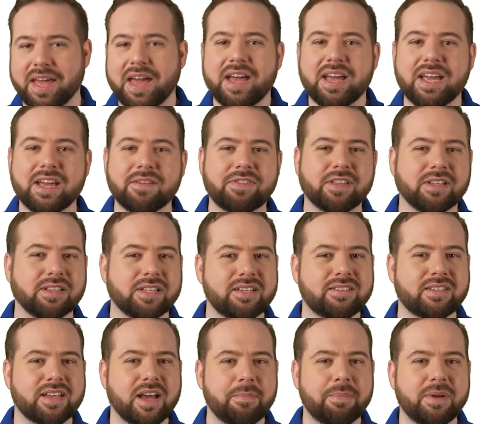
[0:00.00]
If the
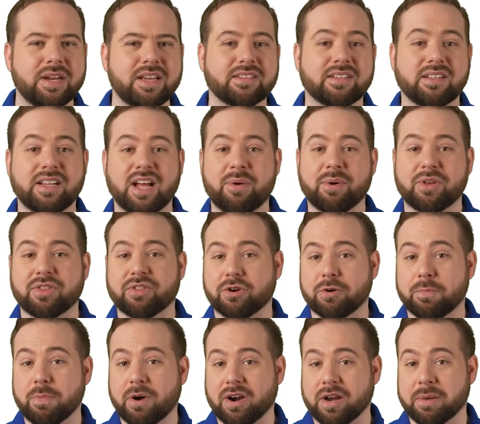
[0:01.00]
lease company is allowing
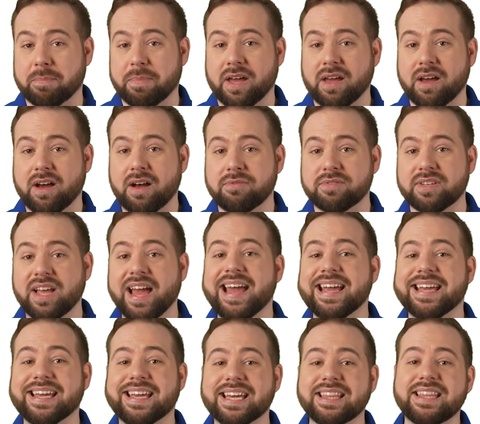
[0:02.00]
third-party payoffs,
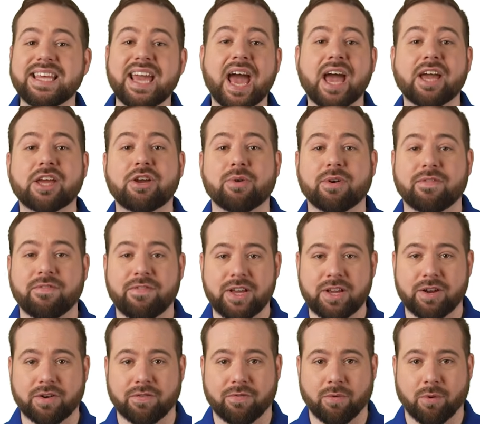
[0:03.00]
get the accurate
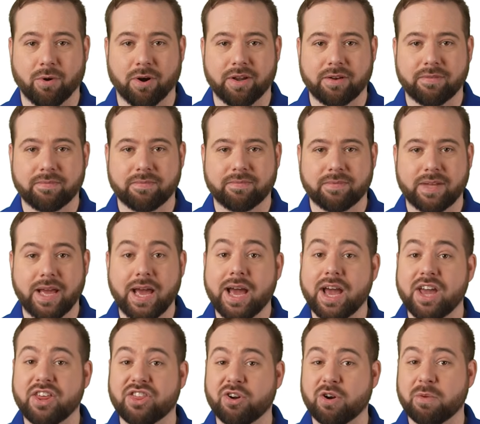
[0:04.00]
figure for it.
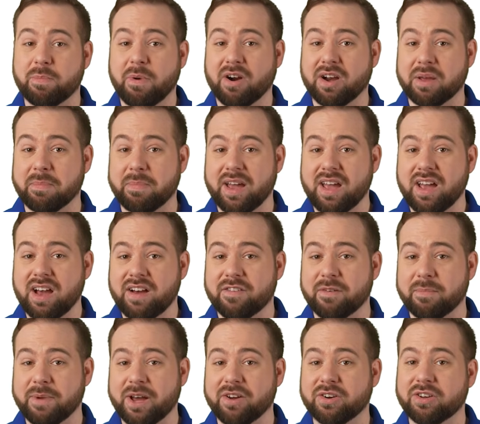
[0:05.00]
A third-party payoff
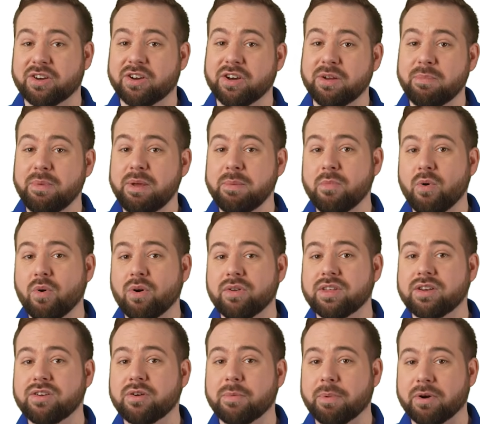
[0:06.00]
amount could be more
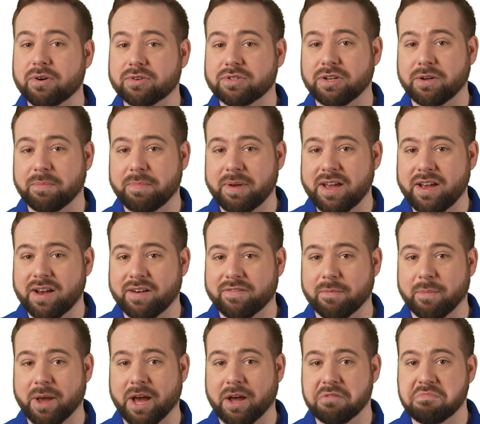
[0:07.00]
than your personal payoff
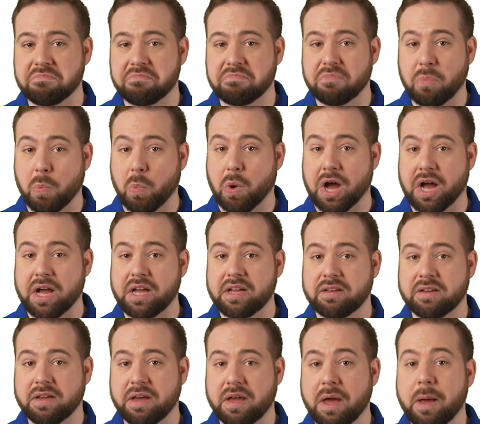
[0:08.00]
amount. Why?
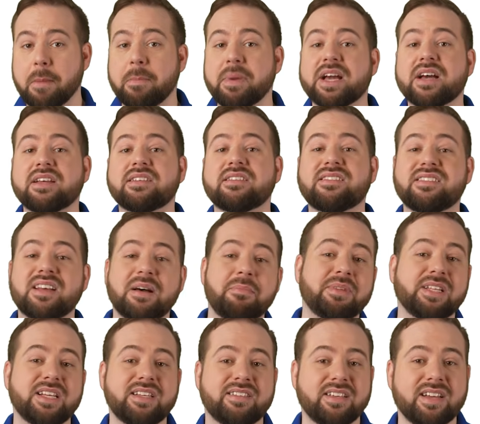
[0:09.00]
Because
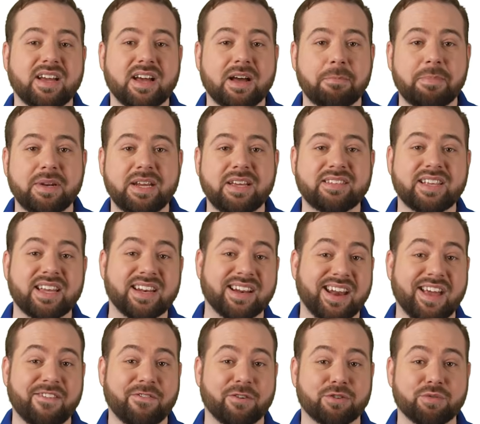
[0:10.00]
some leasing companies, in an
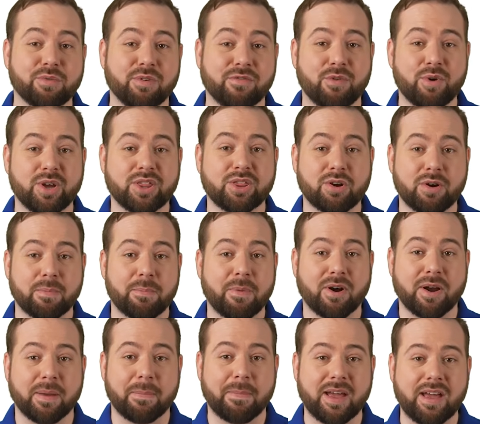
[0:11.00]
effort to avoid
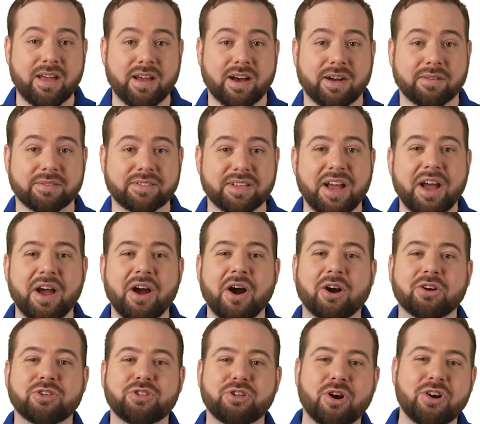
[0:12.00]
third-party payoffs,
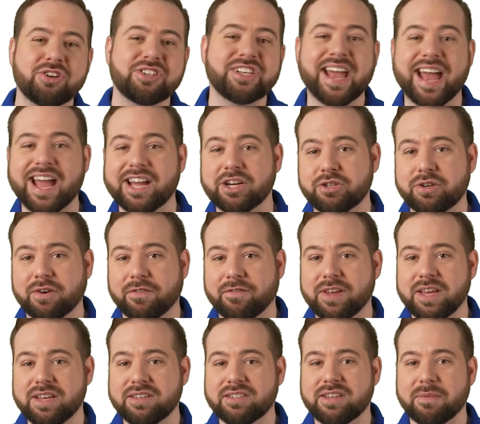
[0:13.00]
are charging extra
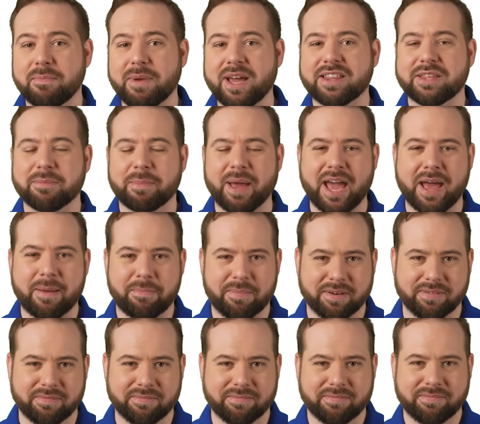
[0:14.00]
fees to make them happen.